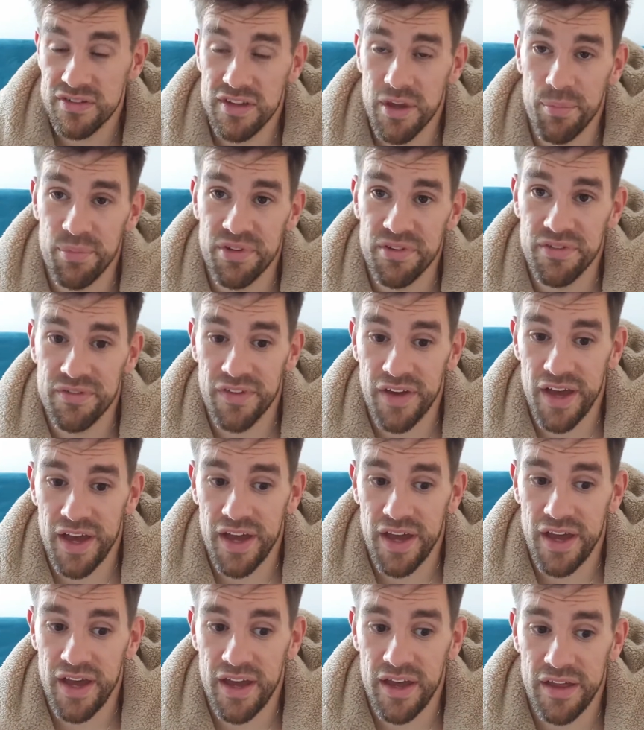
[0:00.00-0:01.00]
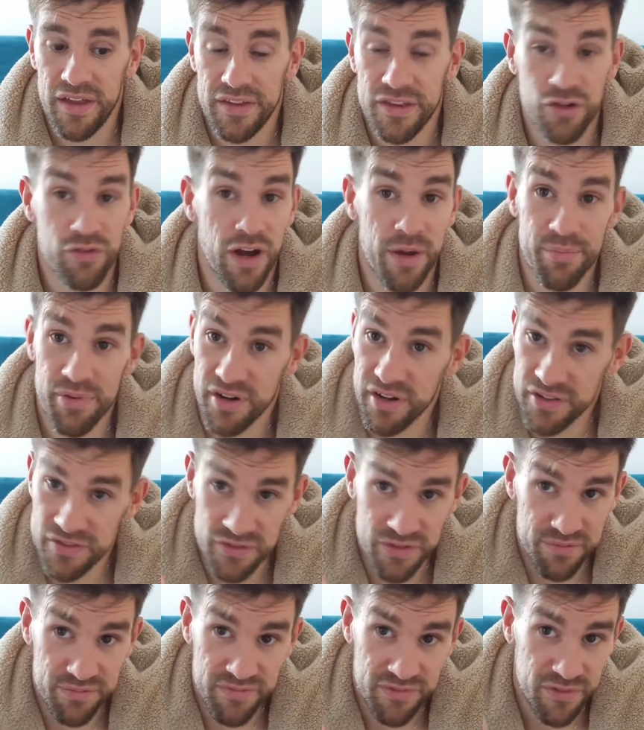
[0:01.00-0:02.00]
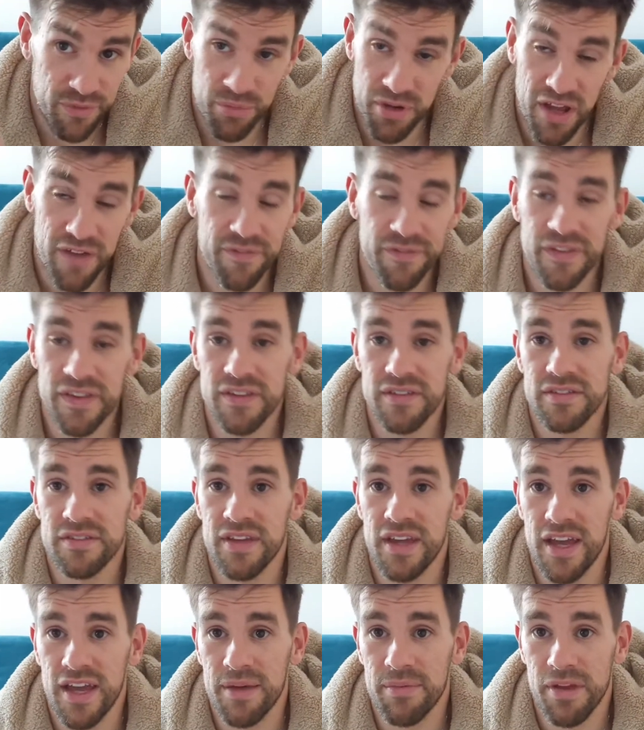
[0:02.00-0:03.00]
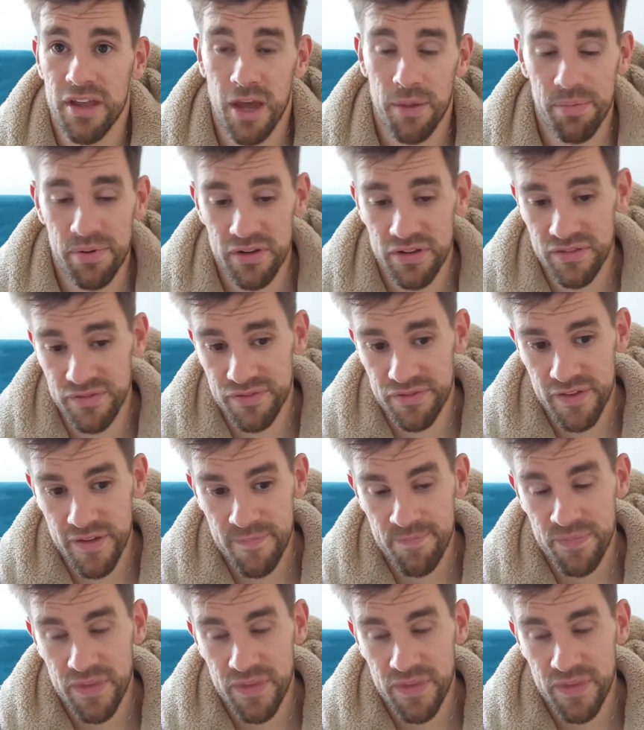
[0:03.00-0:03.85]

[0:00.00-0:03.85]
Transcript: some of the great products from Comfortwear, a couple of